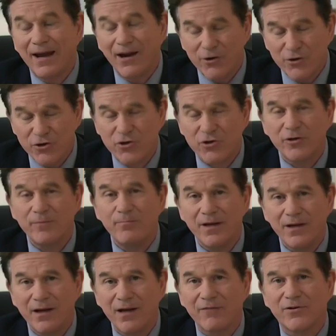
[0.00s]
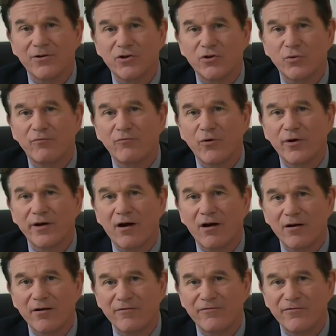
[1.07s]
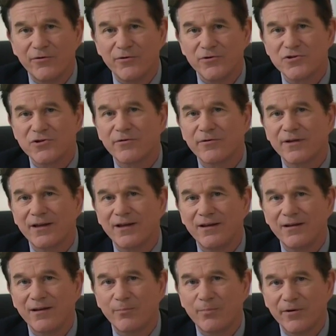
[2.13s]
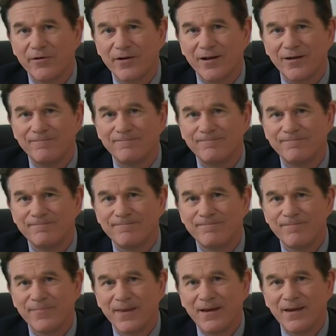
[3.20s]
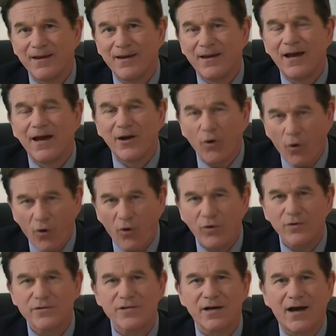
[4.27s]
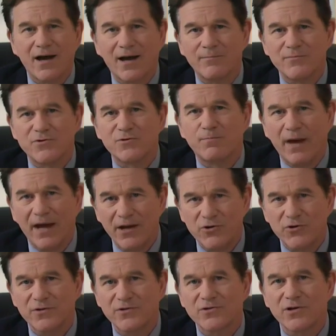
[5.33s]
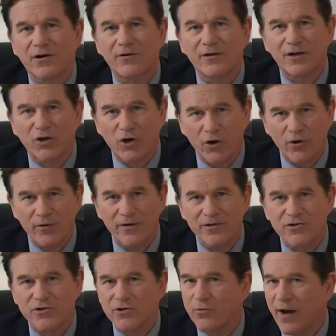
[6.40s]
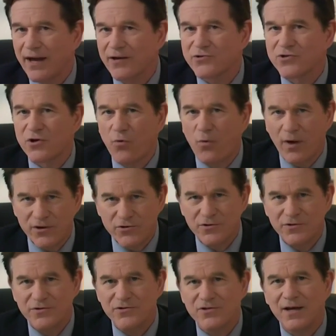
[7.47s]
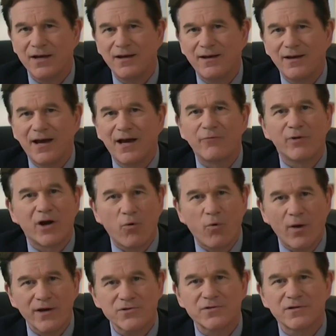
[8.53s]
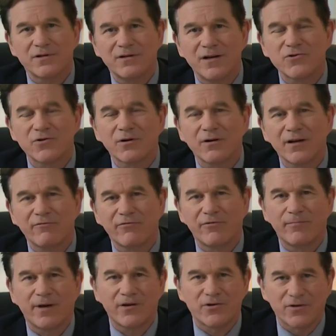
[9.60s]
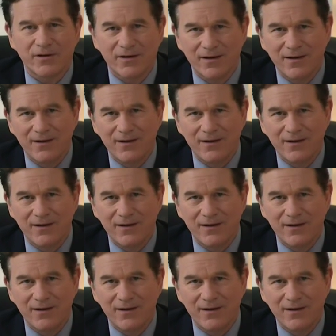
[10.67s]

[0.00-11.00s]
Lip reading: care should be given to avoid hard foods during the healing period. At all times, patients are encouraged to ask questions and request additional information.